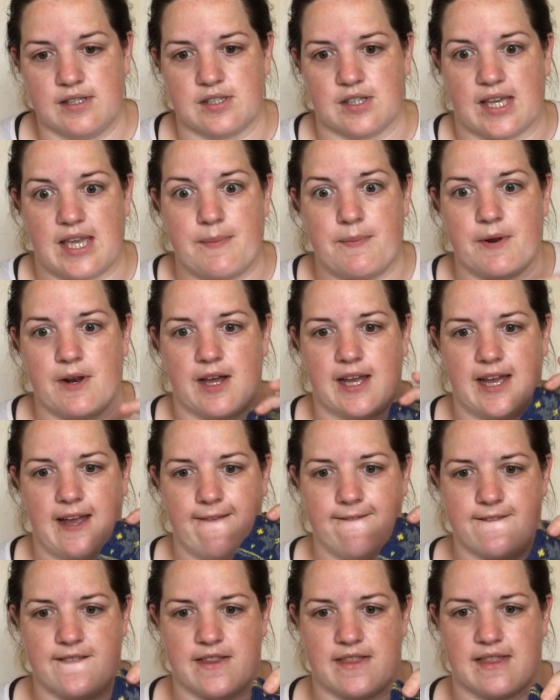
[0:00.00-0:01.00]
So keep an
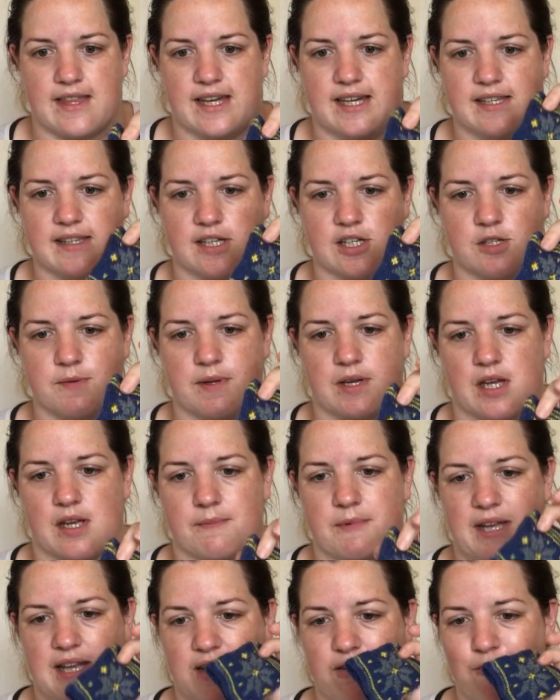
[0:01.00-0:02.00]
eye out for that. That should
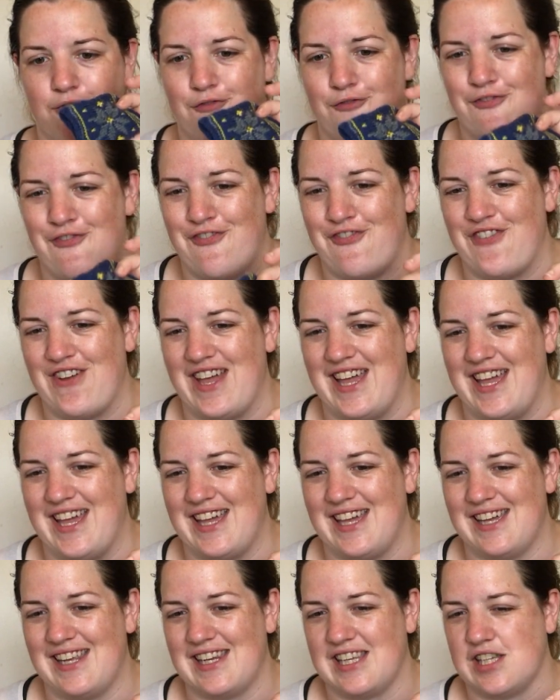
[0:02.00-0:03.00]
be coming out
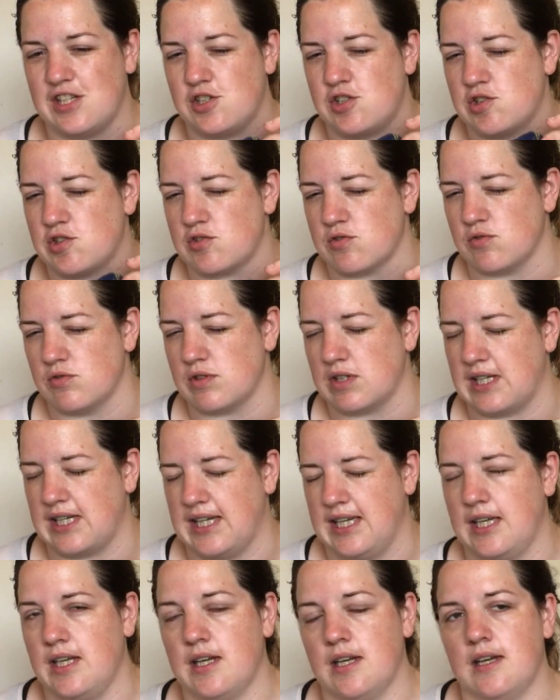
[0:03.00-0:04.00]
fairly
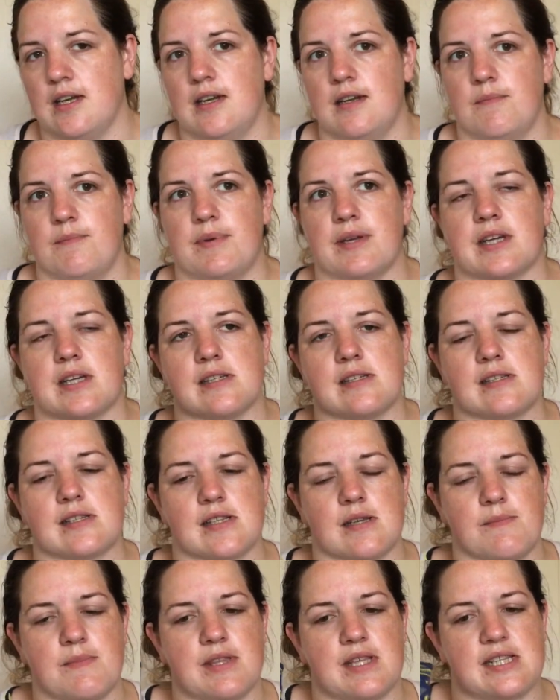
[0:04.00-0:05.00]
shortly, because
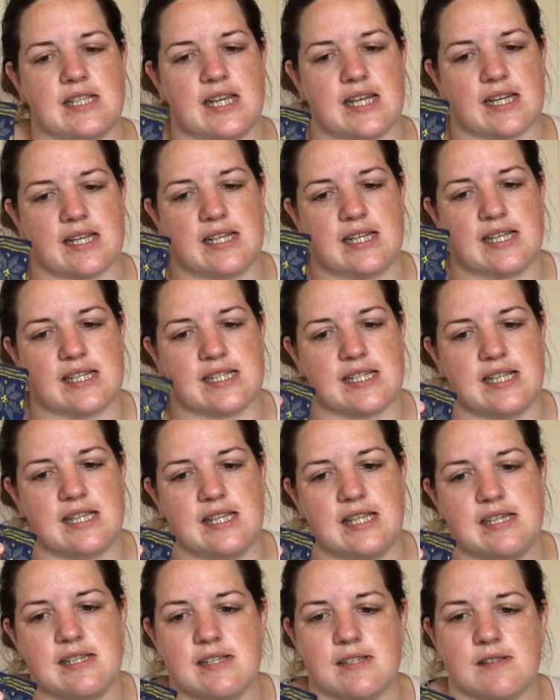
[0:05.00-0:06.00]
some of the techniques
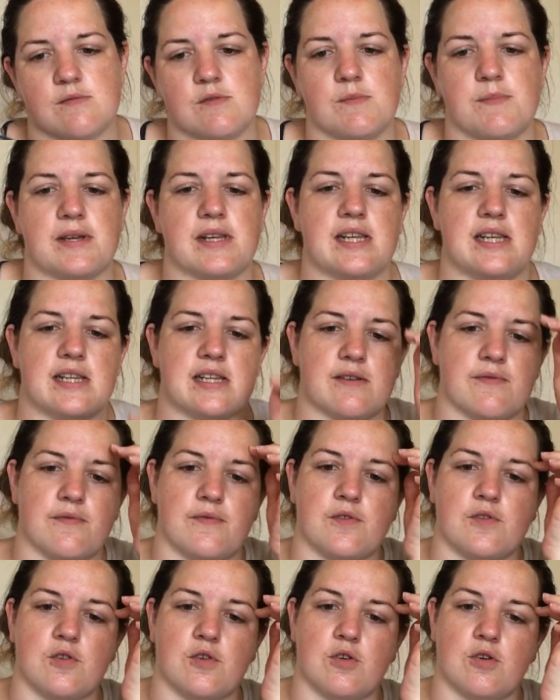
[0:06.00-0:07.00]
in this will be needed
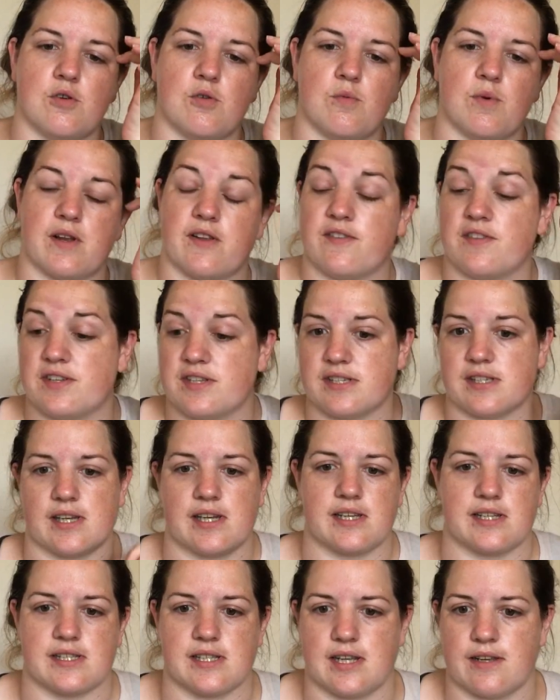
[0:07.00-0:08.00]
for one of the
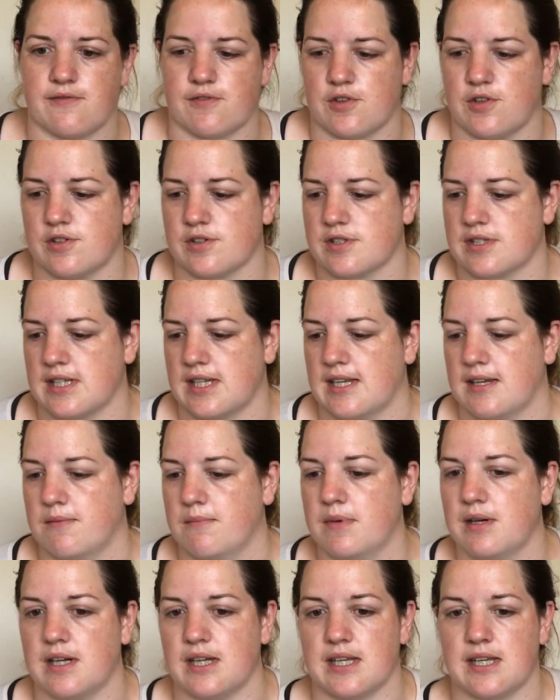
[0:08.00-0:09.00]
designs that I've got
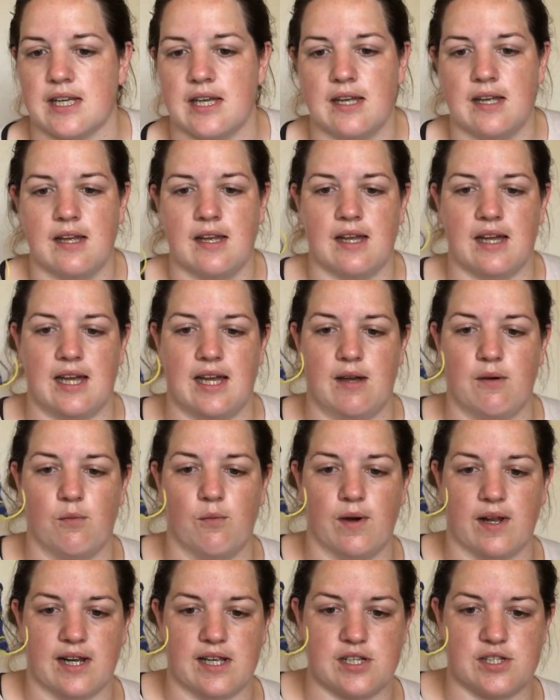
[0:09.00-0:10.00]
in mind.
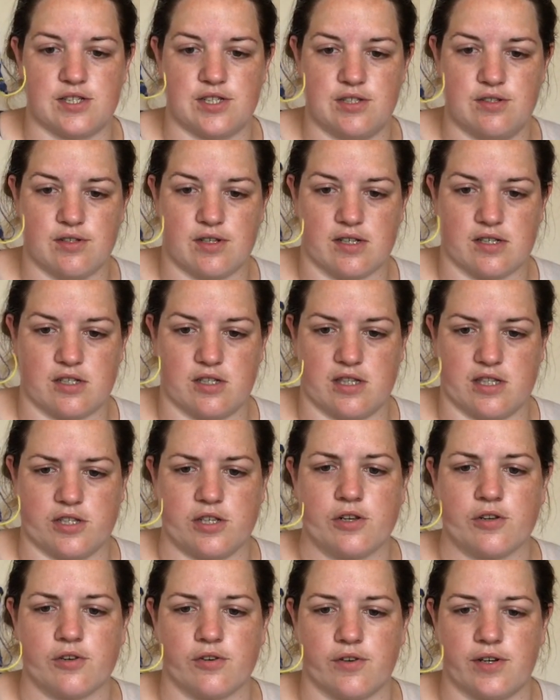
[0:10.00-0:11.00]
When I do the
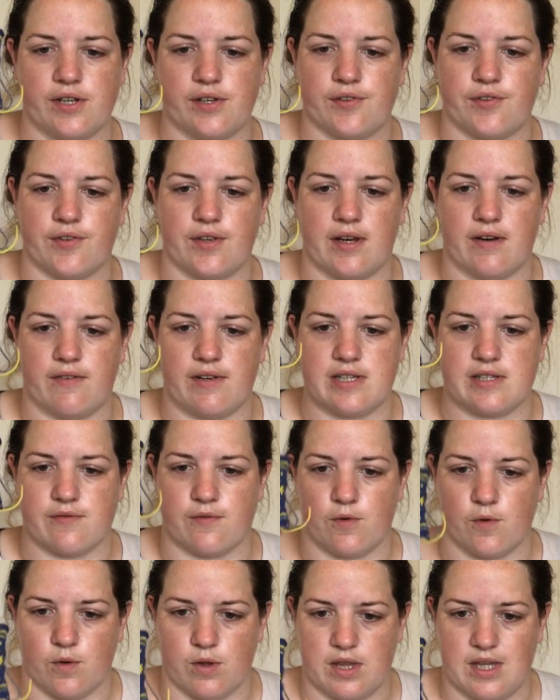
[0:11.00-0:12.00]
tutorial
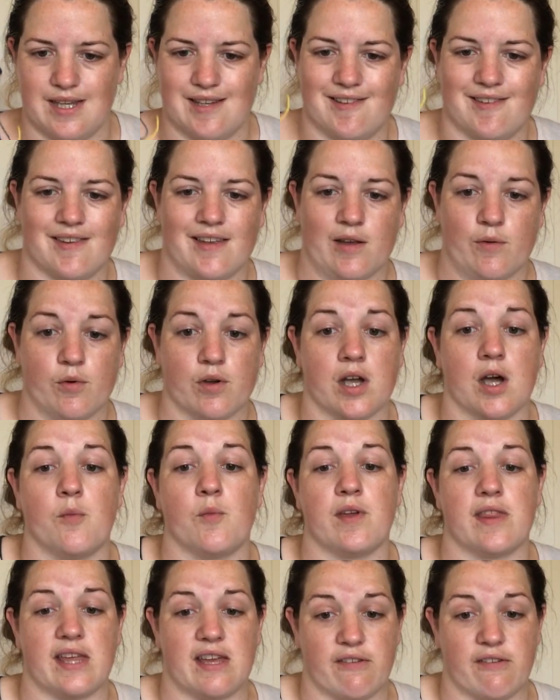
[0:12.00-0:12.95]
series for this, it will come